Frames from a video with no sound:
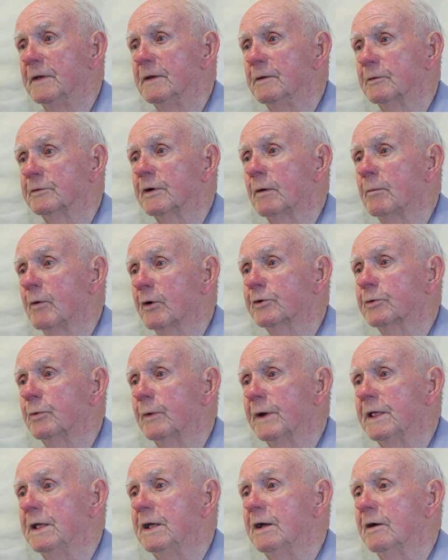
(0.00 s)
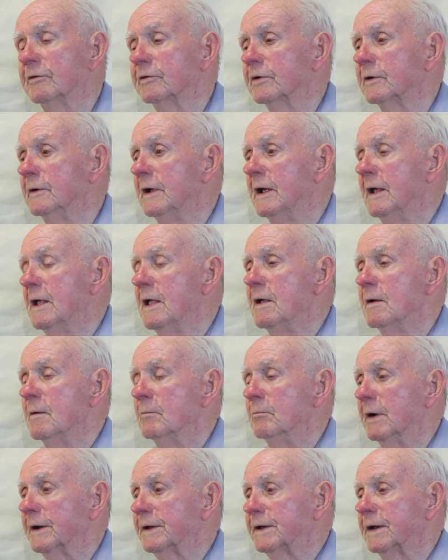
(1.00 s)
It was almost 20 years.
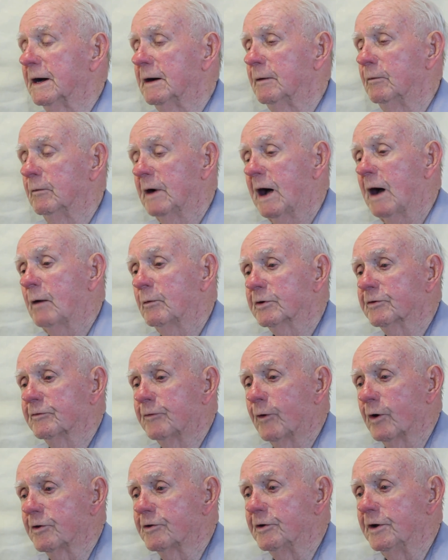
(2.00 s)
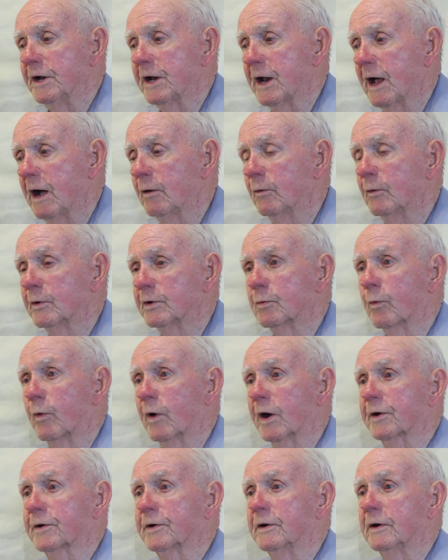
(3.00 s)
But I was fortunate, I always
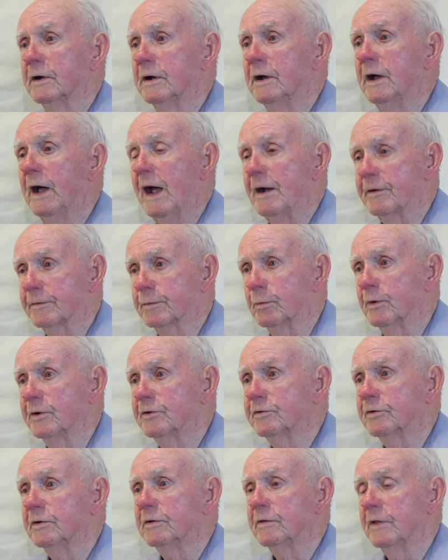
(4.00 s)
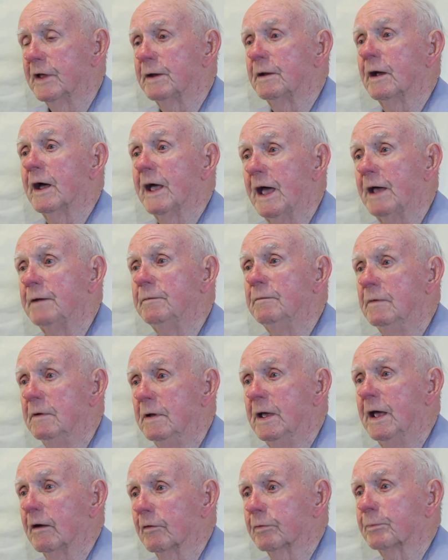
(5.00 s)
worked afterwards that I had
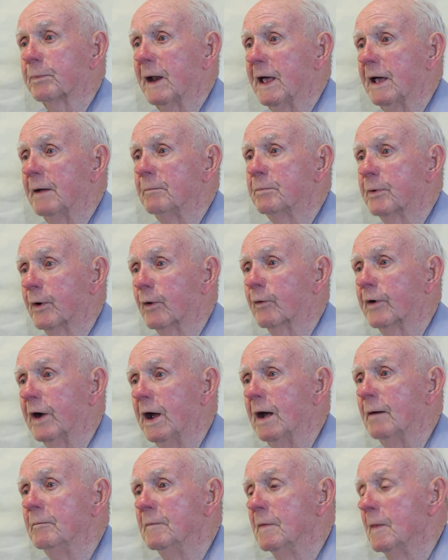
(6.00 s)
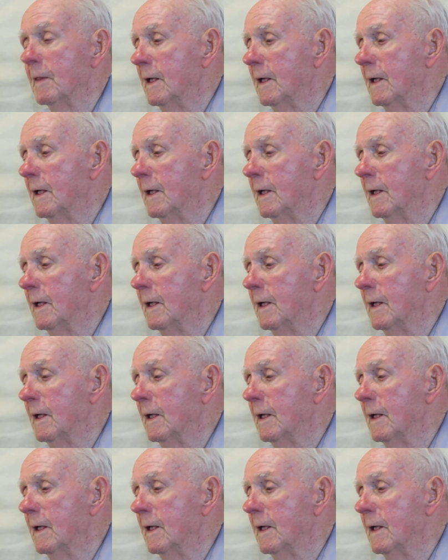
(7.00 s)
health plan program.